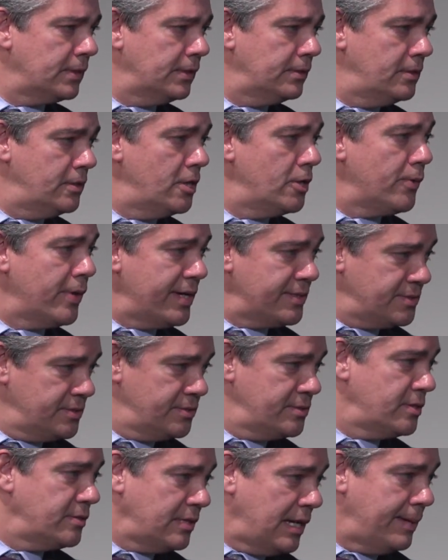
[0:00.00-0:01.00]
The U.S. is
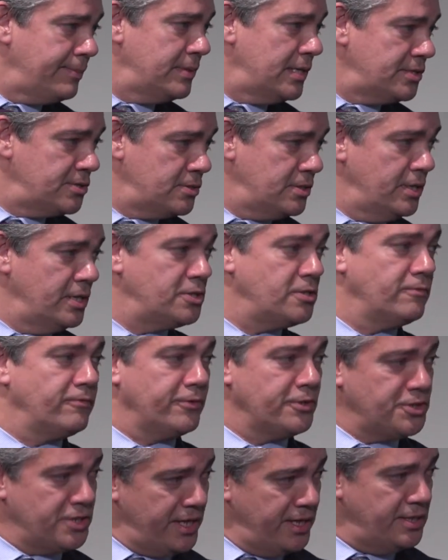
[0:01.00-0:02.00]
the top destination for
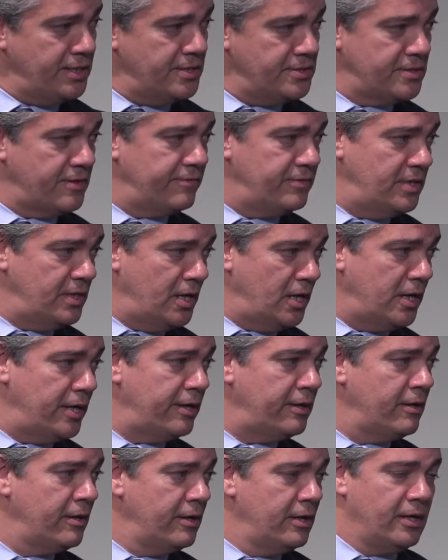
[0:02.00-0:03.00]
Chinese FDI,
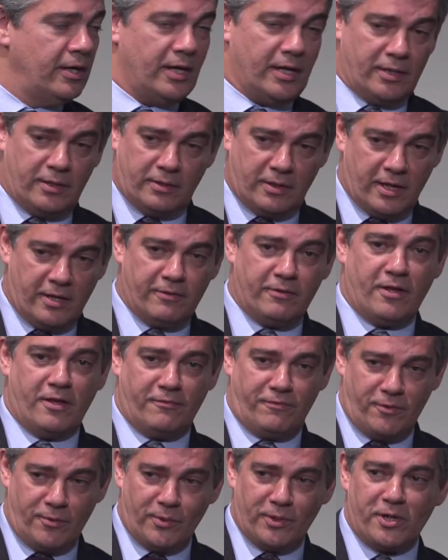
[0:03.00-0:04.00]
and
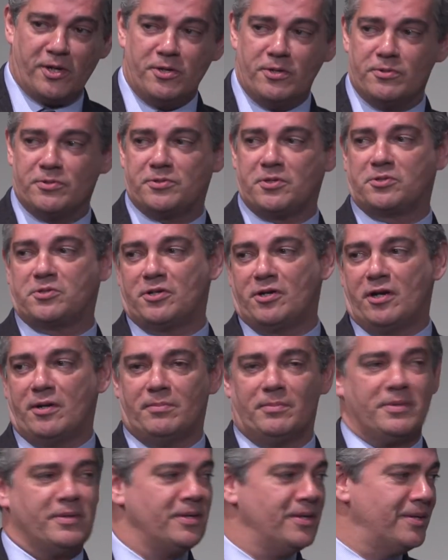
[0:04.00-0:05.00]
if you want to use the
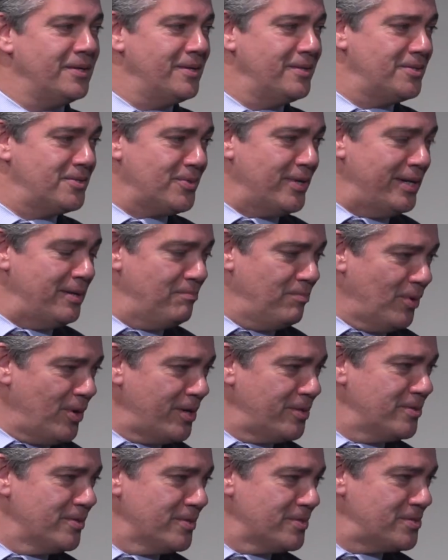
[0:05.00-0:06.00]
term trade
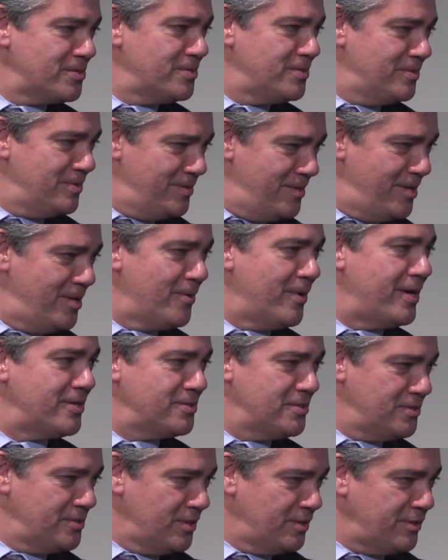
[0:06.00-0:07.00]
partners, the U.S.
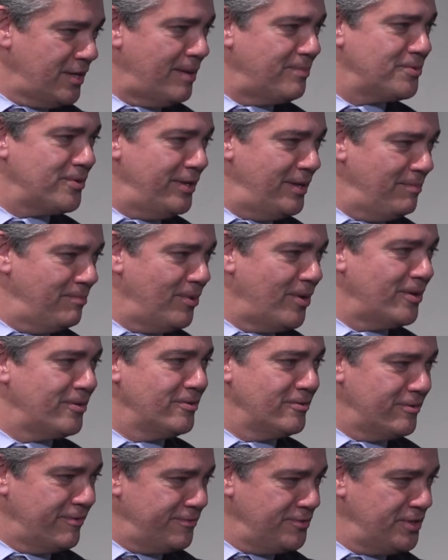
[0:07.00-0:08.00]
is the top trading
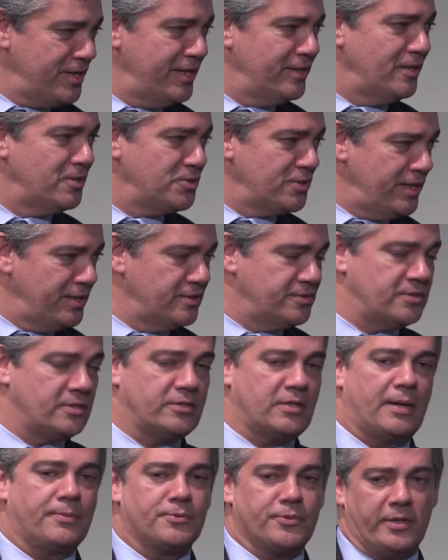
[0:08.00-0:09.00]
partner of China. China is the
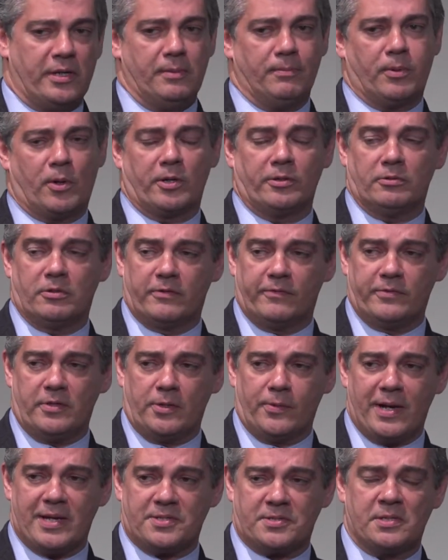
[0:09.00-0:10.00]
top trading partner of the
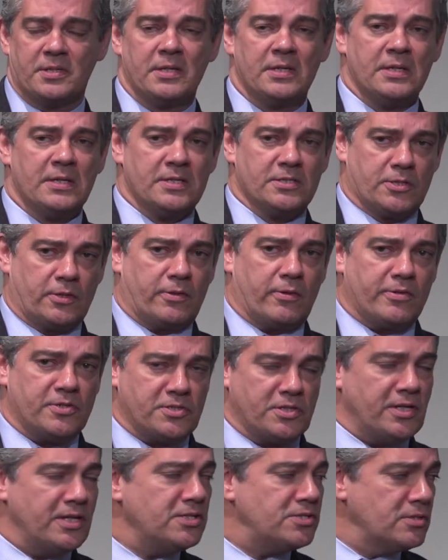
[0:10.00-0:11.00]
U.S. So there is
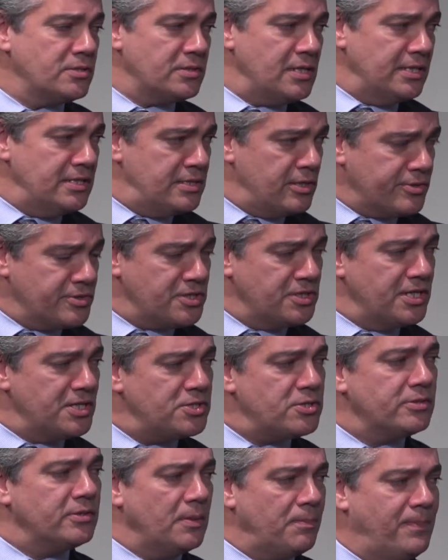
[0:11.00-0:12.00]
an
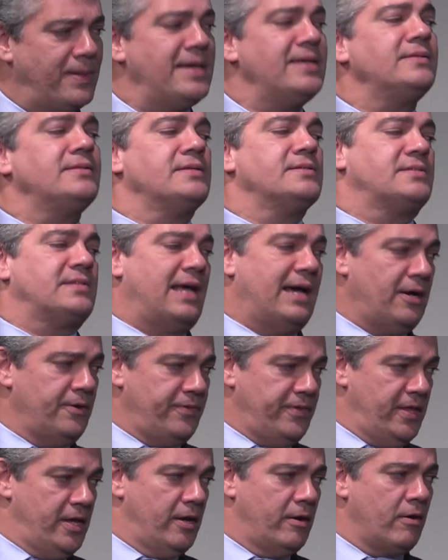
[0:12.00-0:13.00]
interdependence out
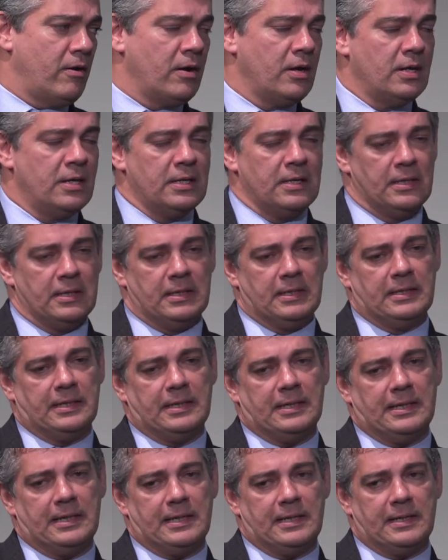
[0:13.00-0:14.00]
there
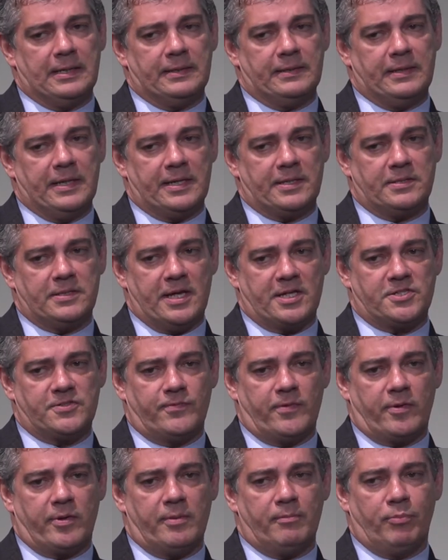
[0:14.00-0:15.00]
that's
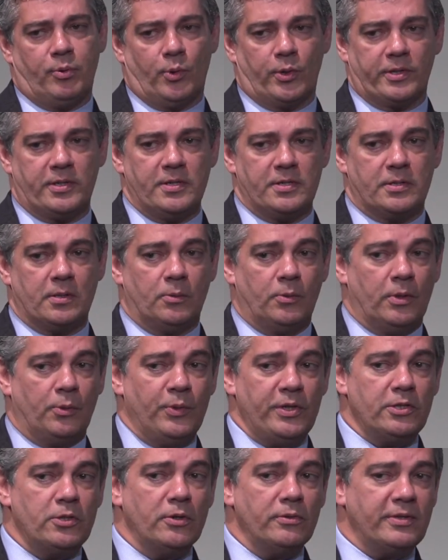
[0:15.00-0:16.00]
very important.
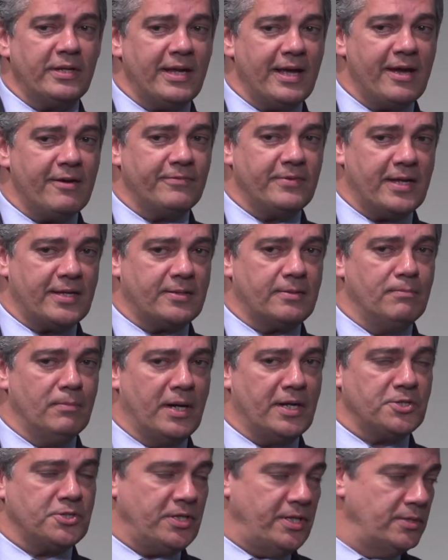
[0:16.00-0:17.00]
We don't have that
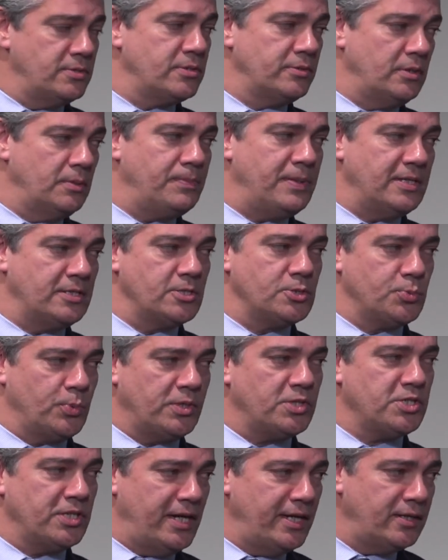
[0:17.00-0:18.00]
much interdependence with
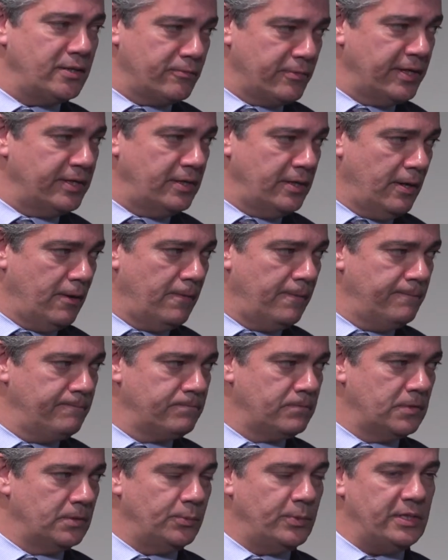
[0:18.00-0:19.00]
China right now.
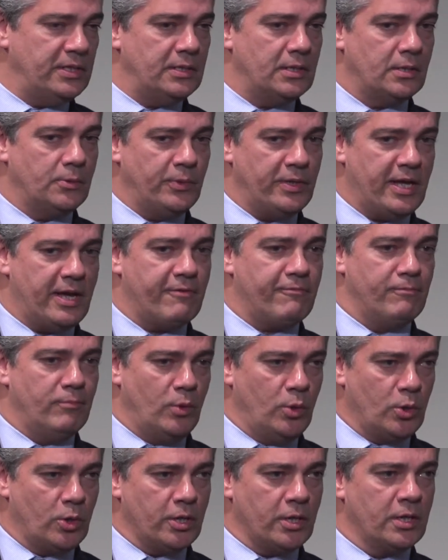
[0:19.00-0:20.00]
We have
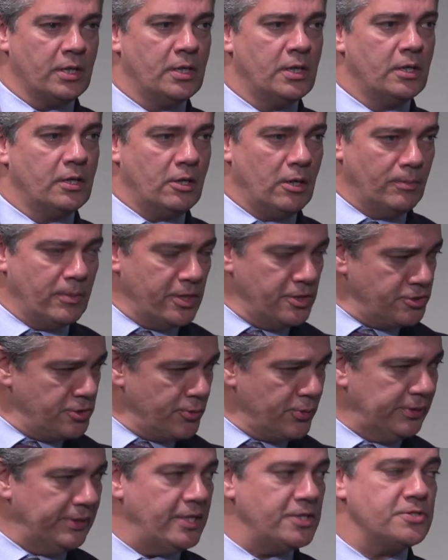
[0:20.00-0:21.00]
more commercial
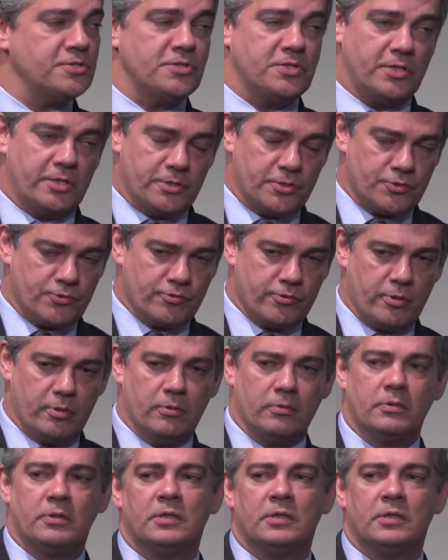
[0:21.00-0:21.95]
relations. It is true.